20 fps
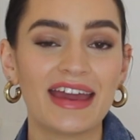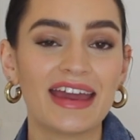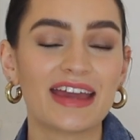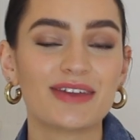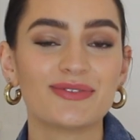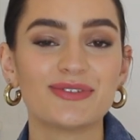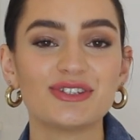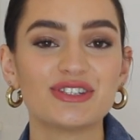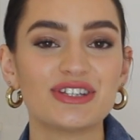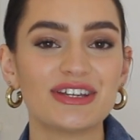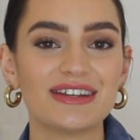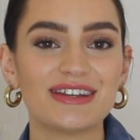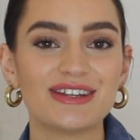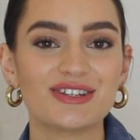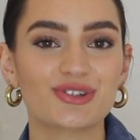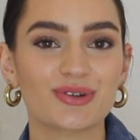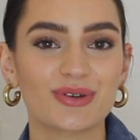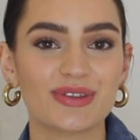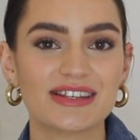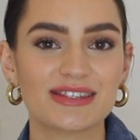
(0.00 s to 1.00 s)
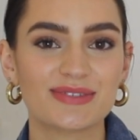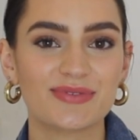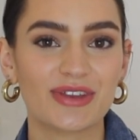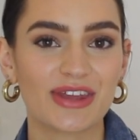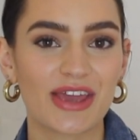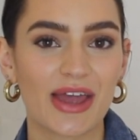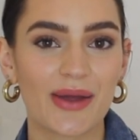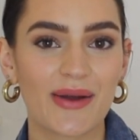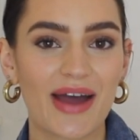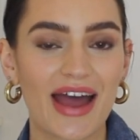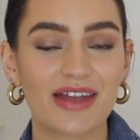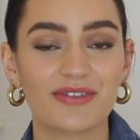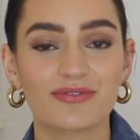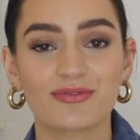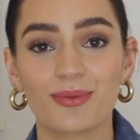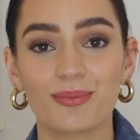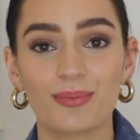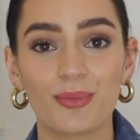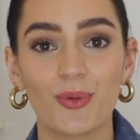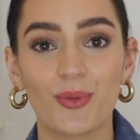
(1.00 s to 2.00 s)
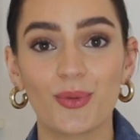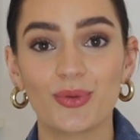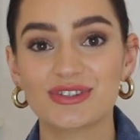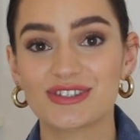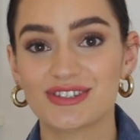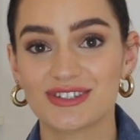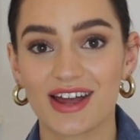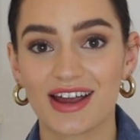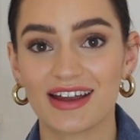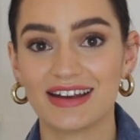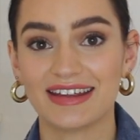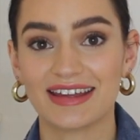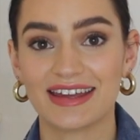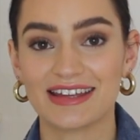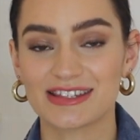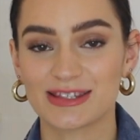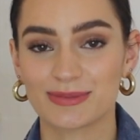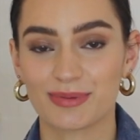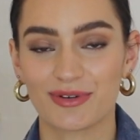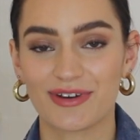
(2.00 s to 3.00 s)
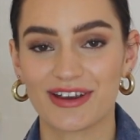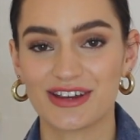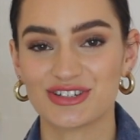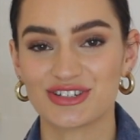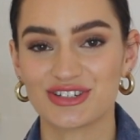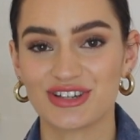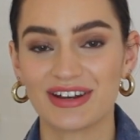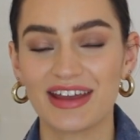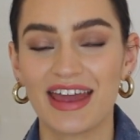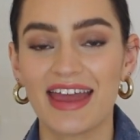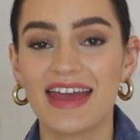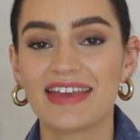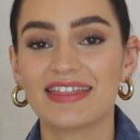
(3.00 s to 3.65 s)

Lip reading: If you did enjoy this video and for more styling inspiration,